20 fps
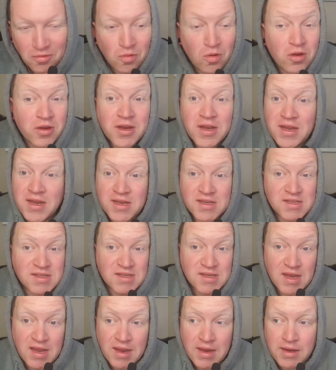What can you
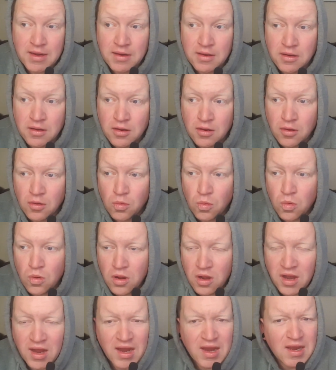say?
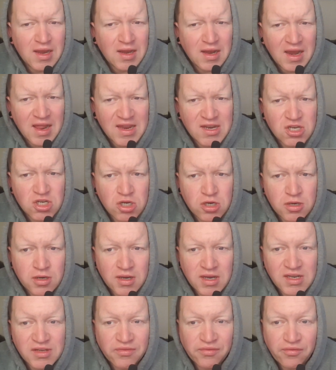What a
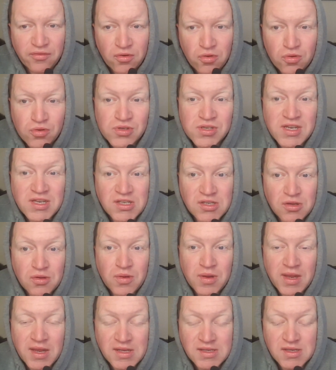legend. He's 42
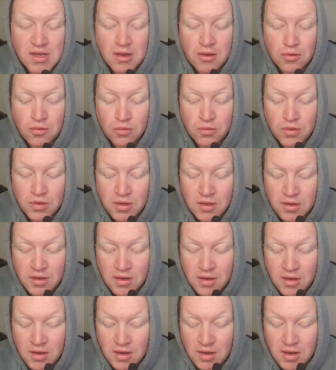years old.
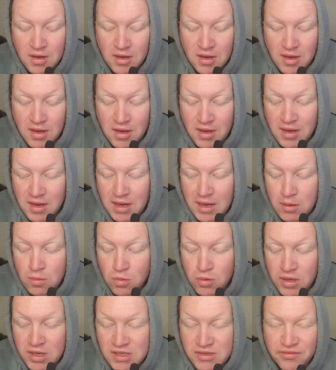He
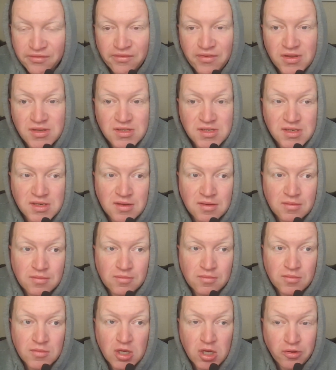won his first
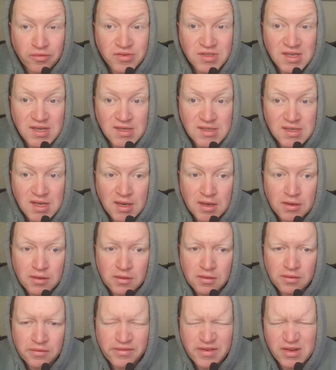UFC
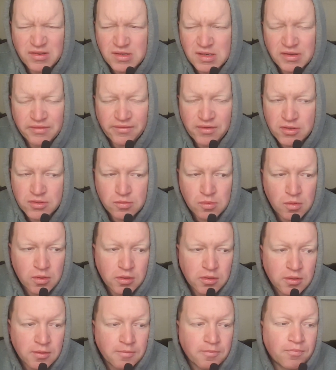title. I think it's his first
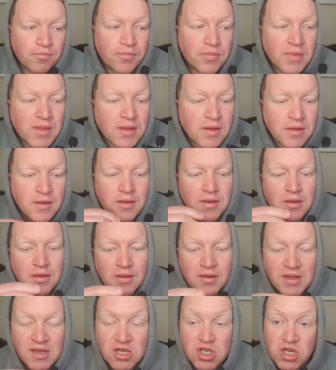one.
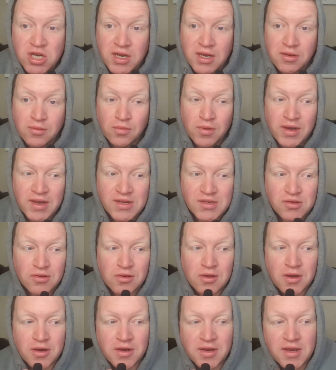This year, when he
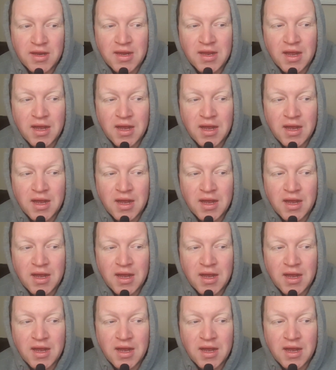took on